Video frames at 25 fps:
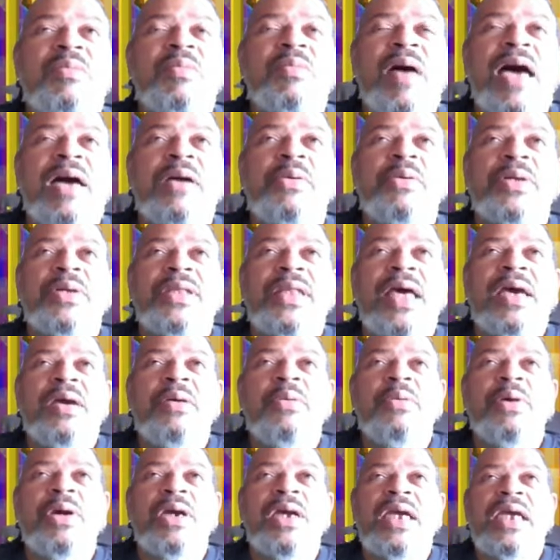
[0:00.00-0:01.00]
back when they
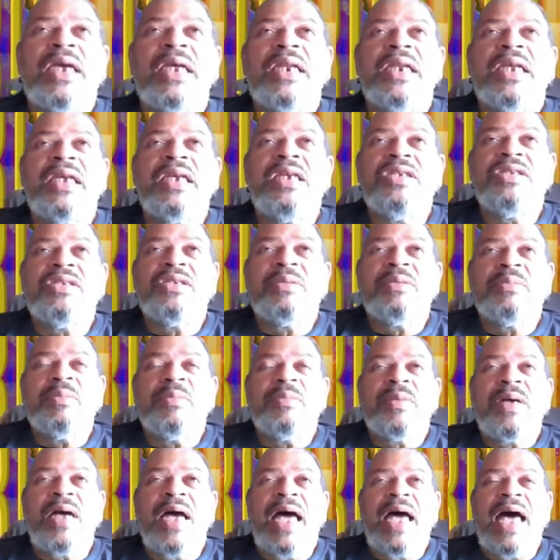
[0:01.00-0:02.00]
were in Egypt,
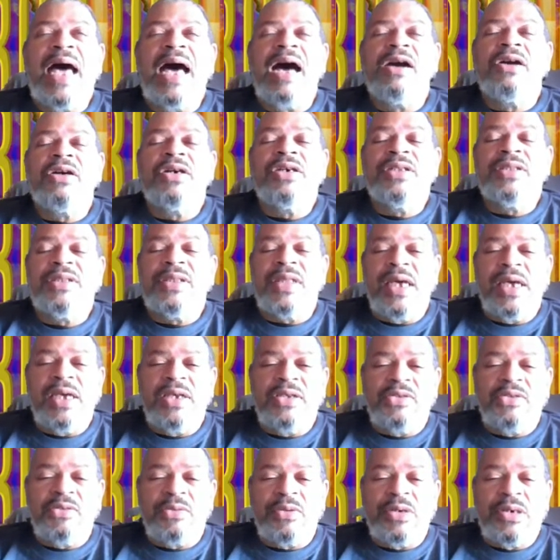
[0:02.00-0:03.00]
how good
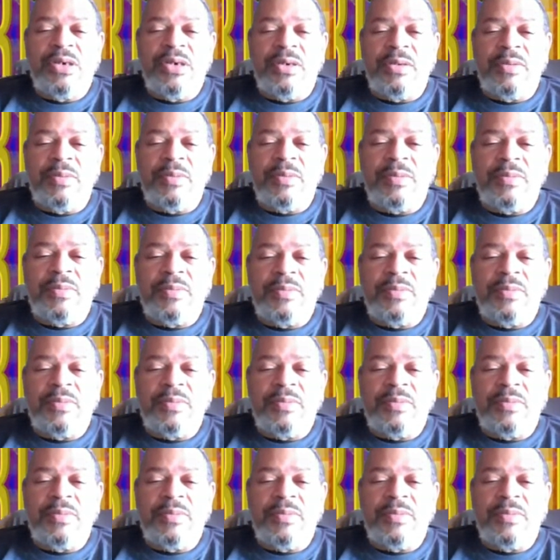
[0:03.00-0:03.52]
things were.